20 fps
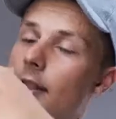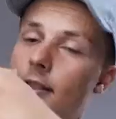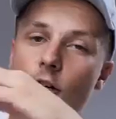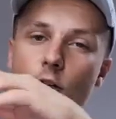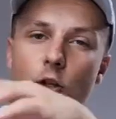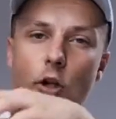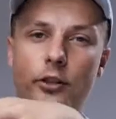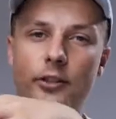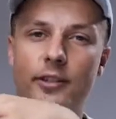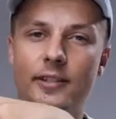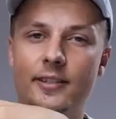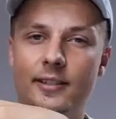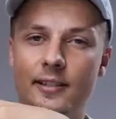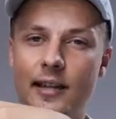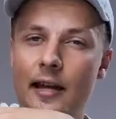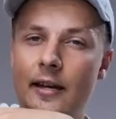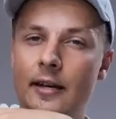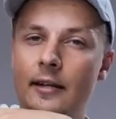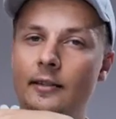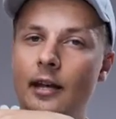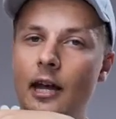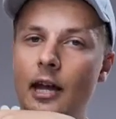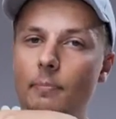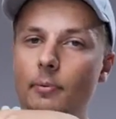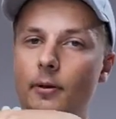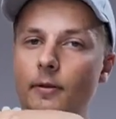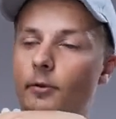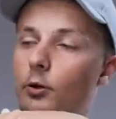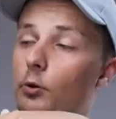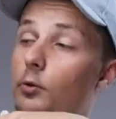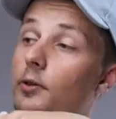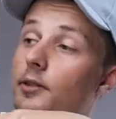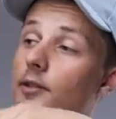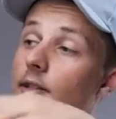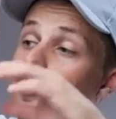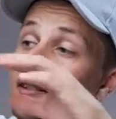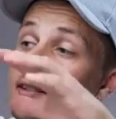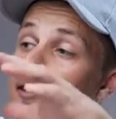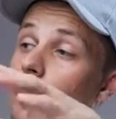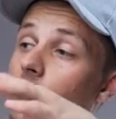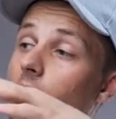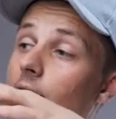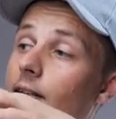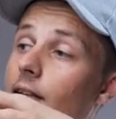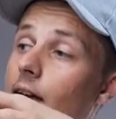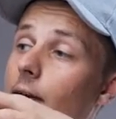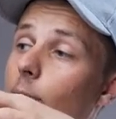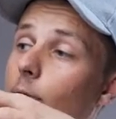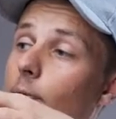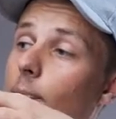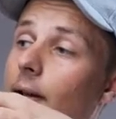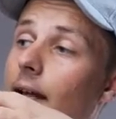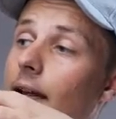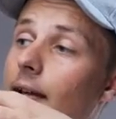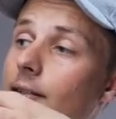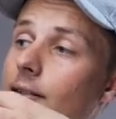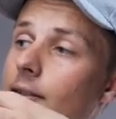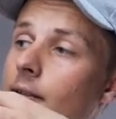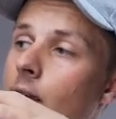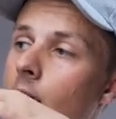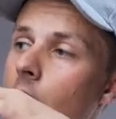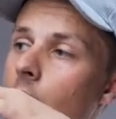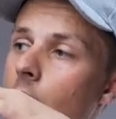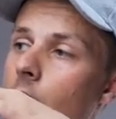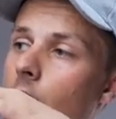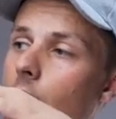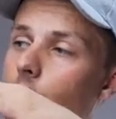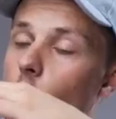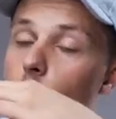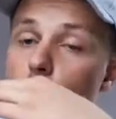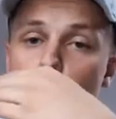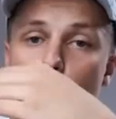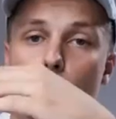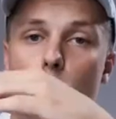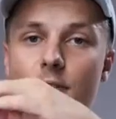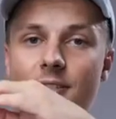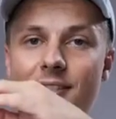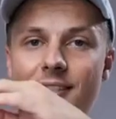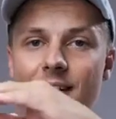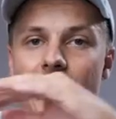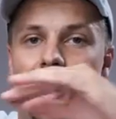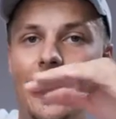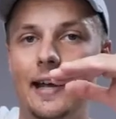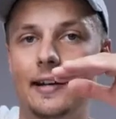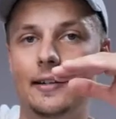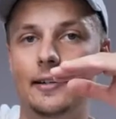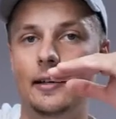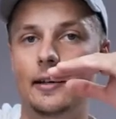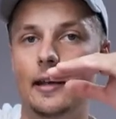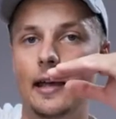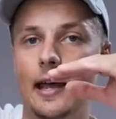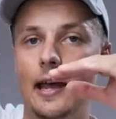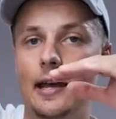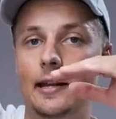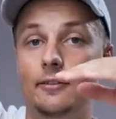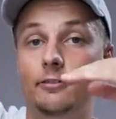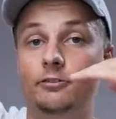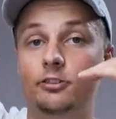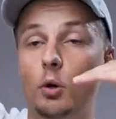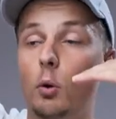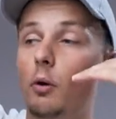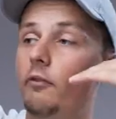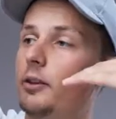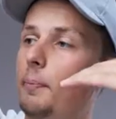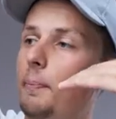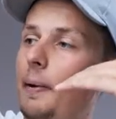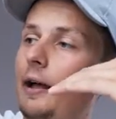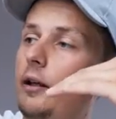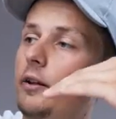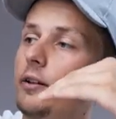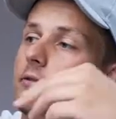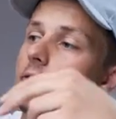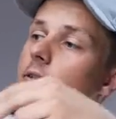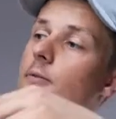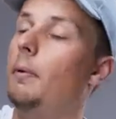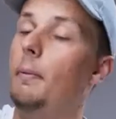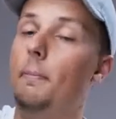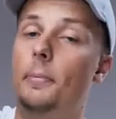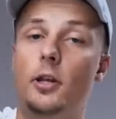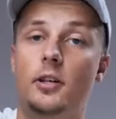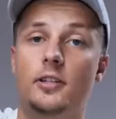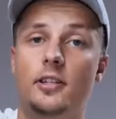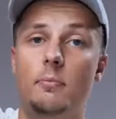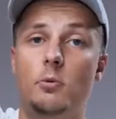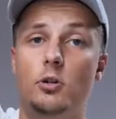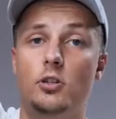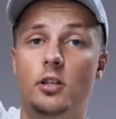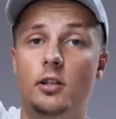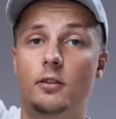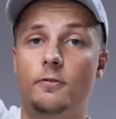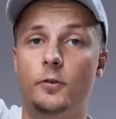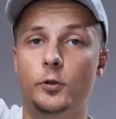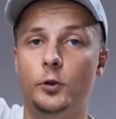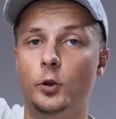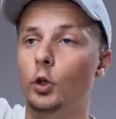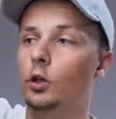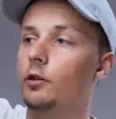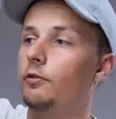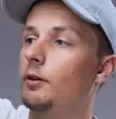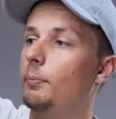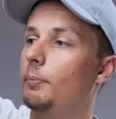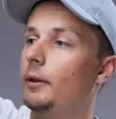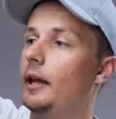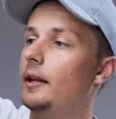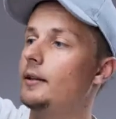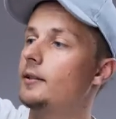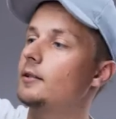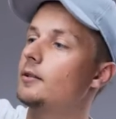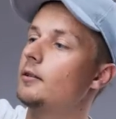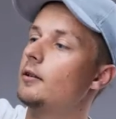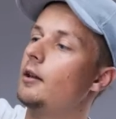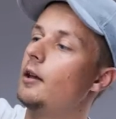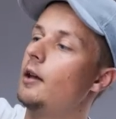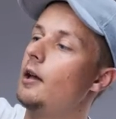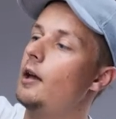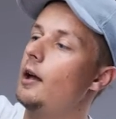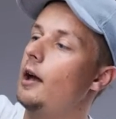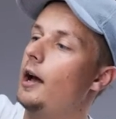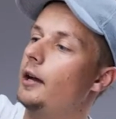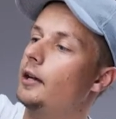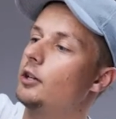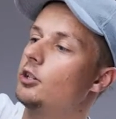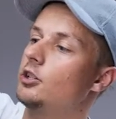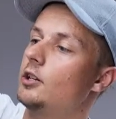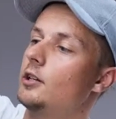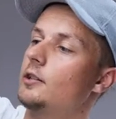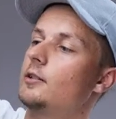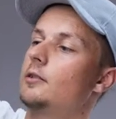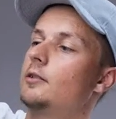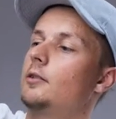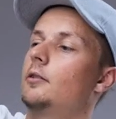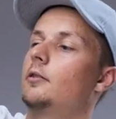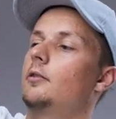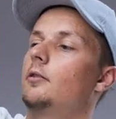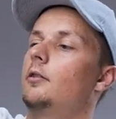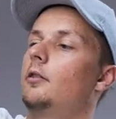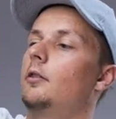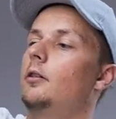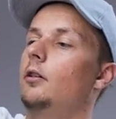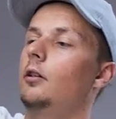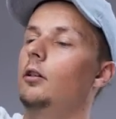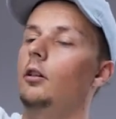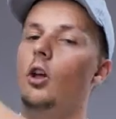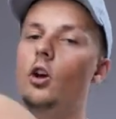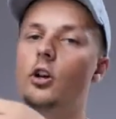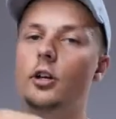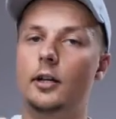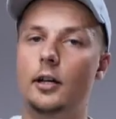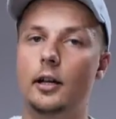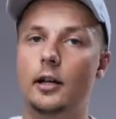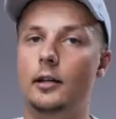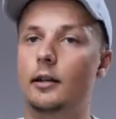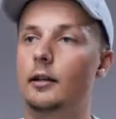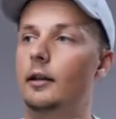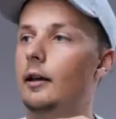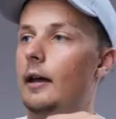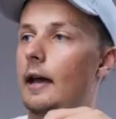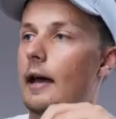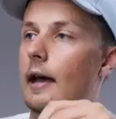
and they're not the sliding type. If you use the sliding type of plates, those will slide and throw off the balance, but because I'm using the photography plates, I can just lock it in